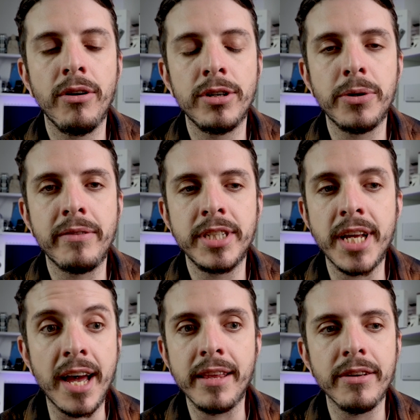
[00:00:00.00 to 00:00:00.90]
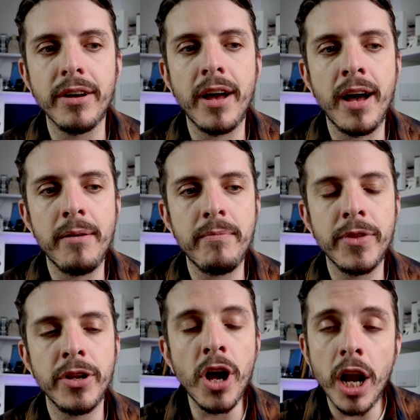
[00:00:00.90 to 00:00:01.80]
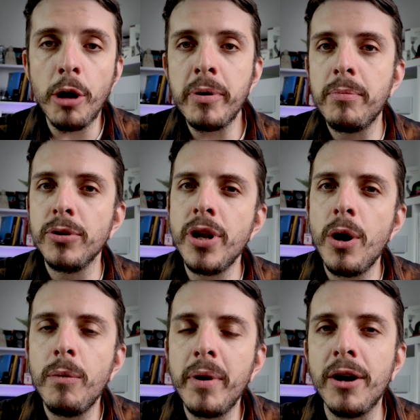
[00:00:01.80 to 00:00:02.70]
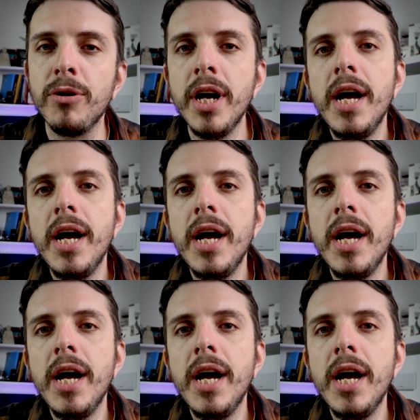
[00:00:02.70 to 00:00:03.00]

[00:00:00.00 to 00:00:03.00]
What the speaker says: or do every day, that that not a lot of people know about,